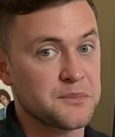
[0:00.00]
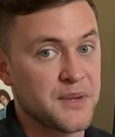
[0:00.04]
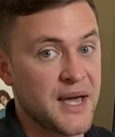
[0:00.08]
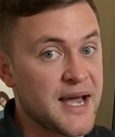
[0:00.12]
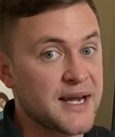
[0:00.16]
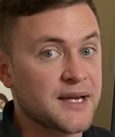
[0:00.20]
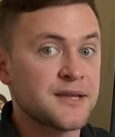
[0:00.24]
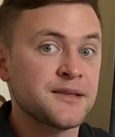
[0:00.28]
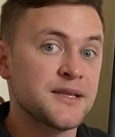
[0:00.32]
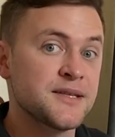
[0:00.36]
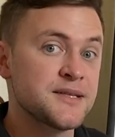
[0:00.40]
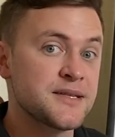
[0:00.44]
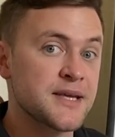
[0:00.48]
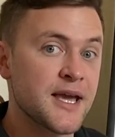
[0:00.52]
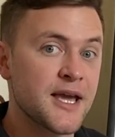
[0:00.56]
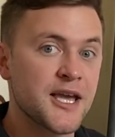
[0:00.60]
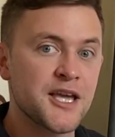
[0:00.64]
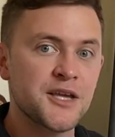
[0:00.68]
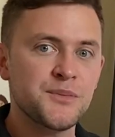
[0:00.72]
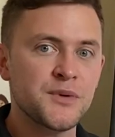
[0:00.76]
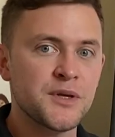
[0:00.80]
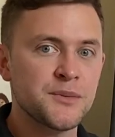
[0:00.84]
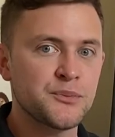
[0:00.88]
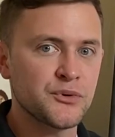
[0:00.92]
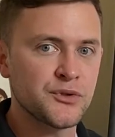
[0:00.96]
back in the
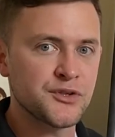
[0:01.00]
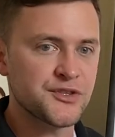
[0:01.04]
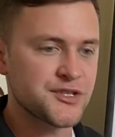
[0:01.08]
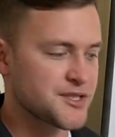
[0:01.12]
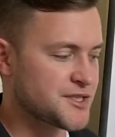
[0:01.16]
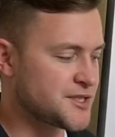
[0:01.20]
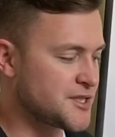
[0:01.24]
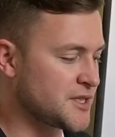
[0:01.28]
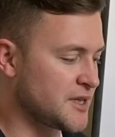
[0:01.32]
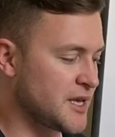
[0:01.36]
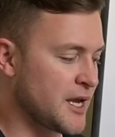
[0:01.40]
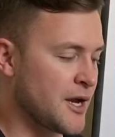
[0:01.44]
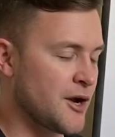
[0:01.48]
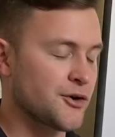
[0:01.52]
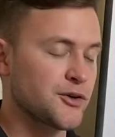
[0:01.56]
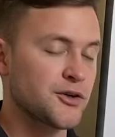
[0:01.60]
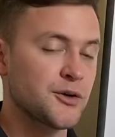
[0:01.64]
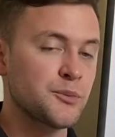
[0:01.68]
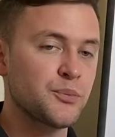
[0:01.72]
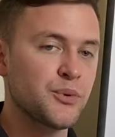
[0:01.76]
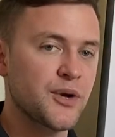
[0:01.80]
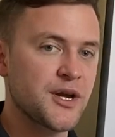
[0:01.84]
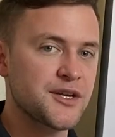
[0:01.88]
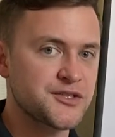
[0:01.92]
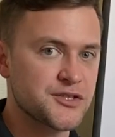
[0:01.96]
day, people used to stick air
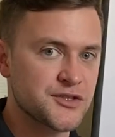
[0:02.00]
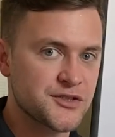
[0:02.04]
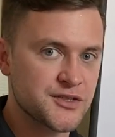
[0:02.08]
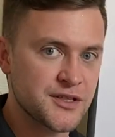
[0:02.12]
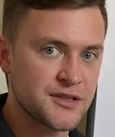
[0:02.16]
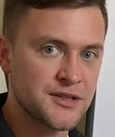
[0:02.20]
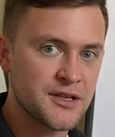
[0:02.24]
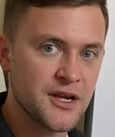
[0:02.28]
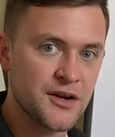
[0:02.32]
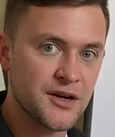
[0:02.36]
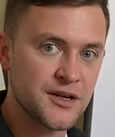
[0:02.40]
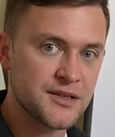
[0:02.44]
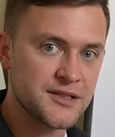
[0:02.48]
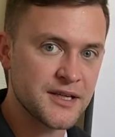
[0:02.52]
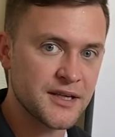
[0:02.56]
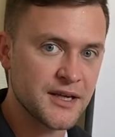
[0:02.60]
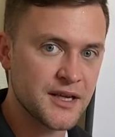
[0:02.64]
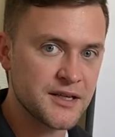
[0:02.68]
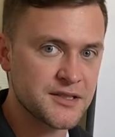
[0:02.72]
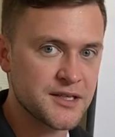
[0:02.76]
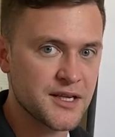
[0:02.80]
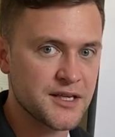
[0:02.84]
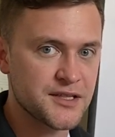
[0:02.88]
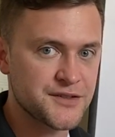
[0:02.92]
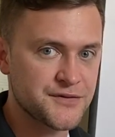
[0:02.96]
compressors in there to take
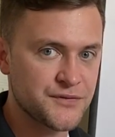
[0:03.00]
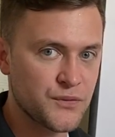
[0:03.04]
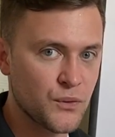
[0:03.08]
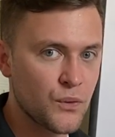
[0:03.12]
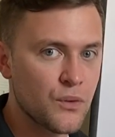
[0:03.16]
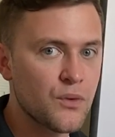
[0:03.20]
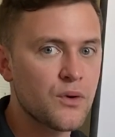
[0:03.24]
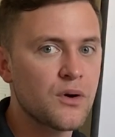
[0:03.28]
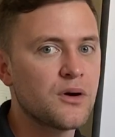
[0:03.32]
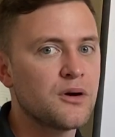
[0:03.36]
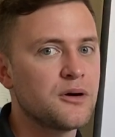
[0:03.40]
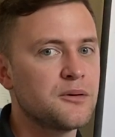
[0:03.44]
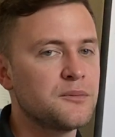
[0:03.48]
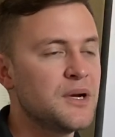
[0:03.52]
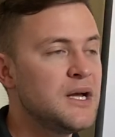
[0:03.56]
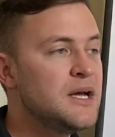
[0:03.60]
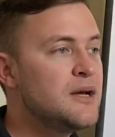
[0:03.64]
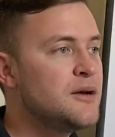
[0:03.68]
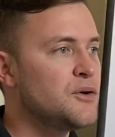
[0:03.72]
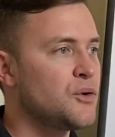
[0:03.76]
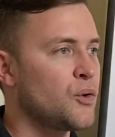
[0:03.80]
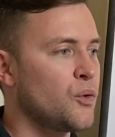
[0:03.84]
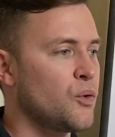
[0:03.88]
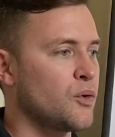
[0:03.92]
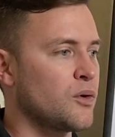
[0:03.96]
a test for them,
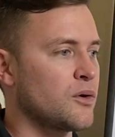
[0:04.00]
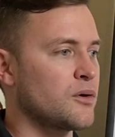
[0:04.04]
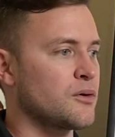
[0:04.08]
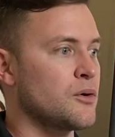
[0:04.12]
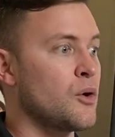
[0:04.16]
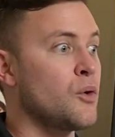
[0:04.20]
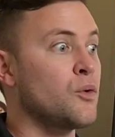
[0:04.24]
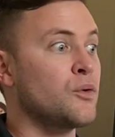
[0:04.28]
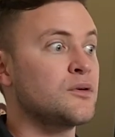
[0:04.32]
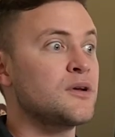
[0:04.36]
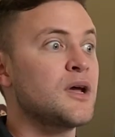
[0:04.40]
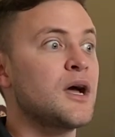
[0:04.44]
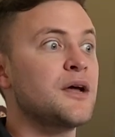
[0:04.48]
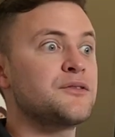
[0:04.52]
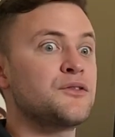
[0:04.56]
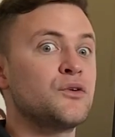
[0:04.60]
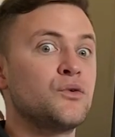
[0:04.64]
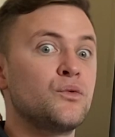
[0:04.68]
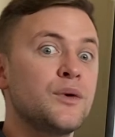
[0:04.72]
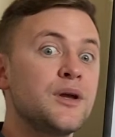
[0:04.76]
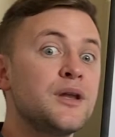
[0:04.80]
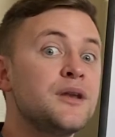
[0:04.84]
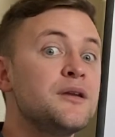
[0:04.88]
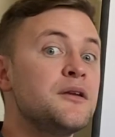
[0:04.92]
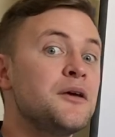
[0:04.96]
or hold it out the
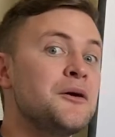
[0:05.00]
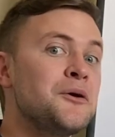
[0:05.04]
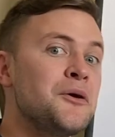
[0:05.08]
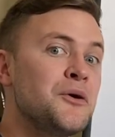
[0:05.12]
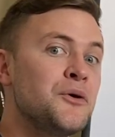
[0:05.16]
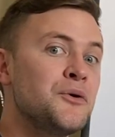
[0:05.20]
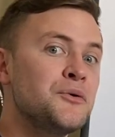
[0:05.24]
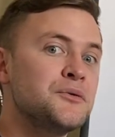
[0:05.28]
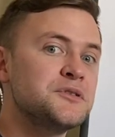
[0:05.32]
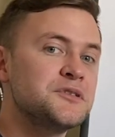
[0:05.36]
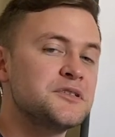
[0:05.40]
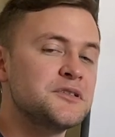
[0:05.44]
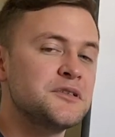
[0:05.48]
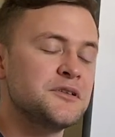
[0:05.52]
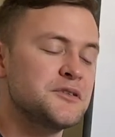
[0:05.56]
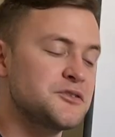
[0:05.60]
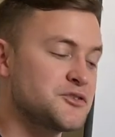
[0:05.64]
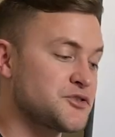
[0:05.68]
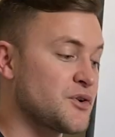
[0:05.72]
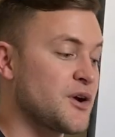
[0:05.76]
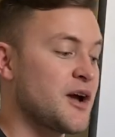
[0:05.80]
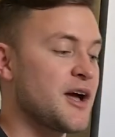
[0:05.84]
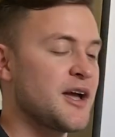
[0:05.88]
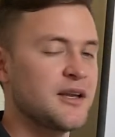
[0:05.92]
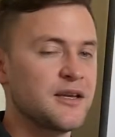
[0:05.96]
window to
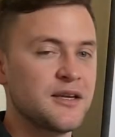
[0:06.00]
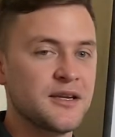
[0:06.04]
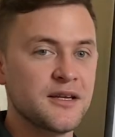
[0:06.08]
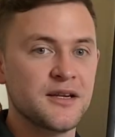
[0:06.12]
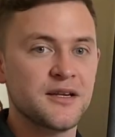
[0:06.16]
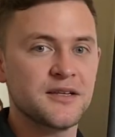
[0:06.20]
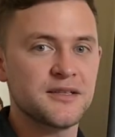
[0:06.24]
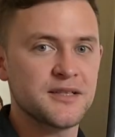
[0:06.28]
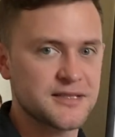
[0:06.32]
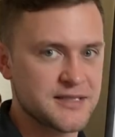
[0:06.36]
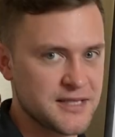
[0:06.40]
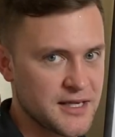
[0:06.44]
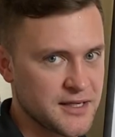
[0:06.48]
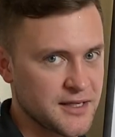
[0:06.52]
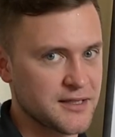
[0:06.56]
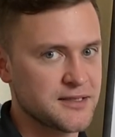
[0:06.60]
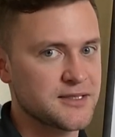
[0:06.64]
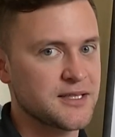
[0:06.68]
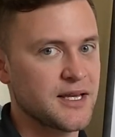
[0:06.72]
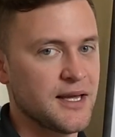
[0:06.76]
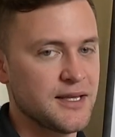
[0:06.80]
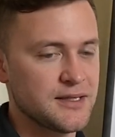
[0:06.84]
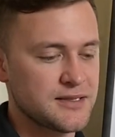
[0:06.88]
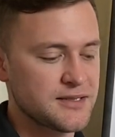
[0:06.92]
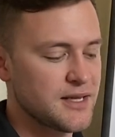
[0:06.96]
try and get it to take a
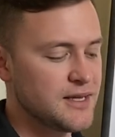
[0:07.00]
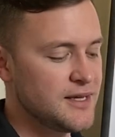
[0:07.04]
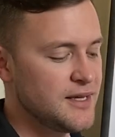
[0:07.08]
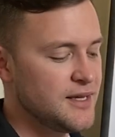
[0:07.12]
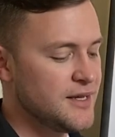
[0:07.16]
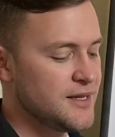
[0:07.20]
test.